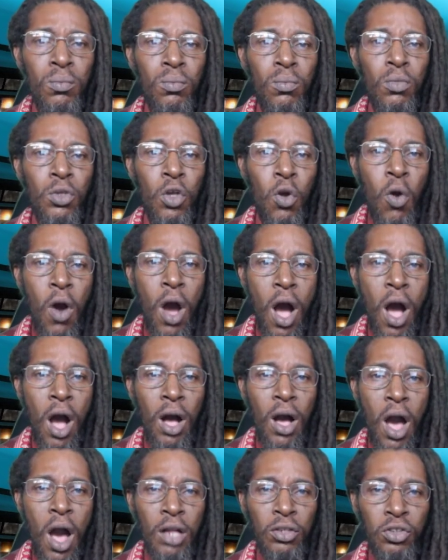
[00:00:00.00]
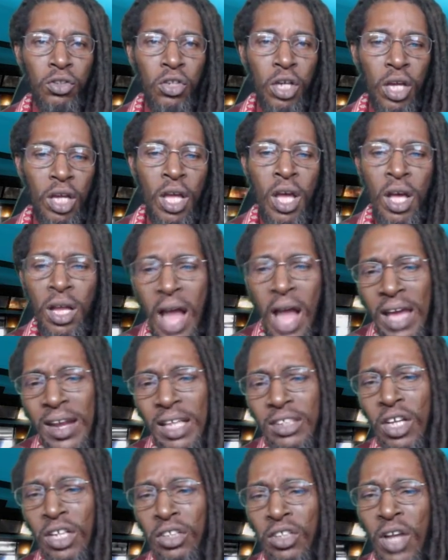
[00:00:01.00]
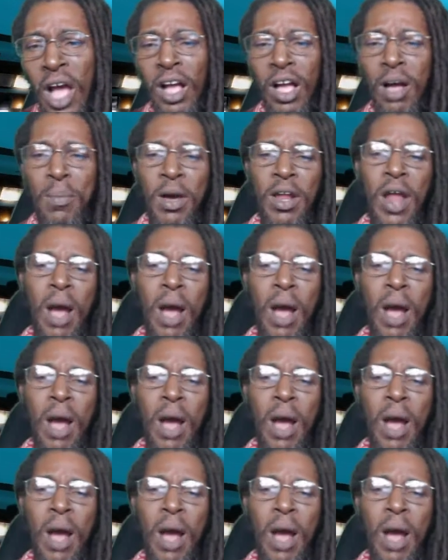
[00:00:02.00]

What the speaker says: You are gone tea. Ladies and gentlemen,